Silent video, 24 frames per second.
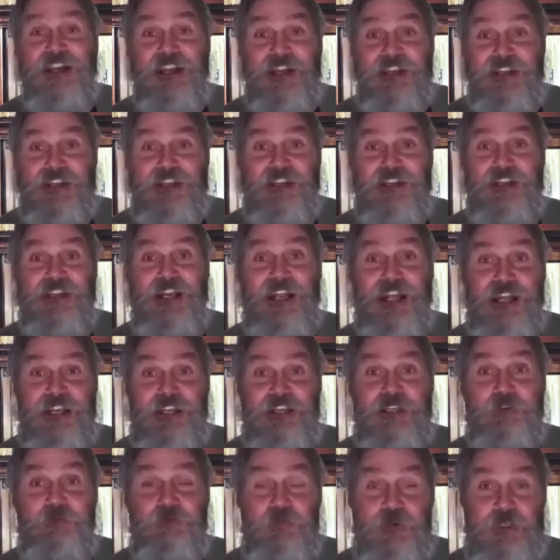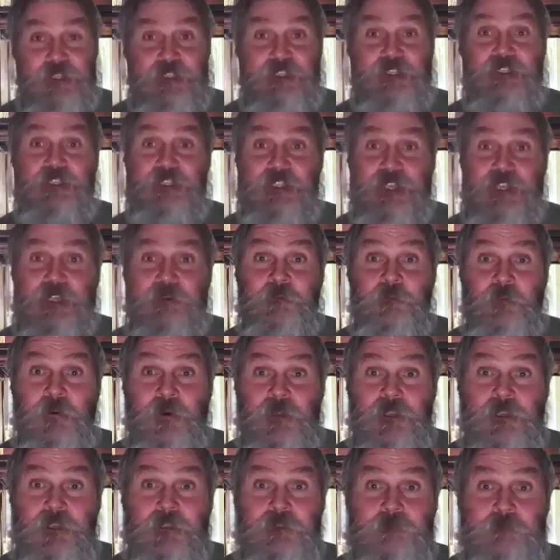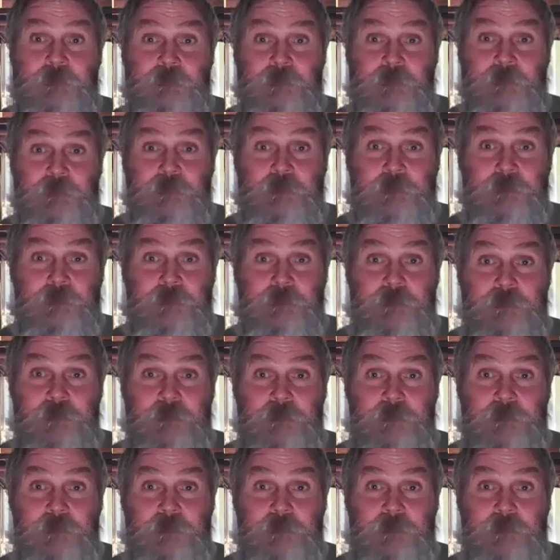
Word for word: And God had it written that way.